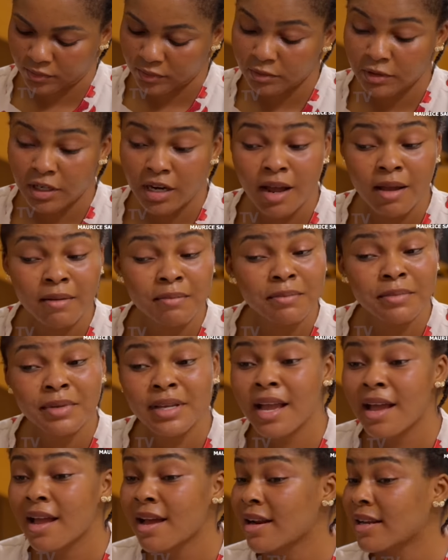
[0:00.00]
Madam,
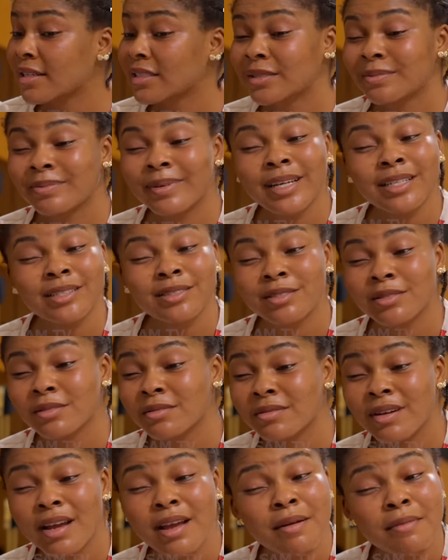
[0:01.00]
me, I respect
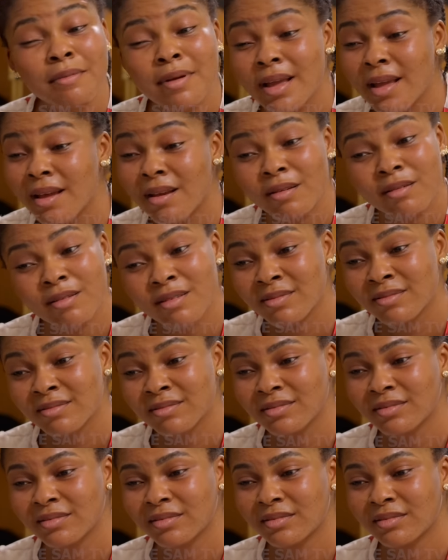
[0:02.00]
you well, though.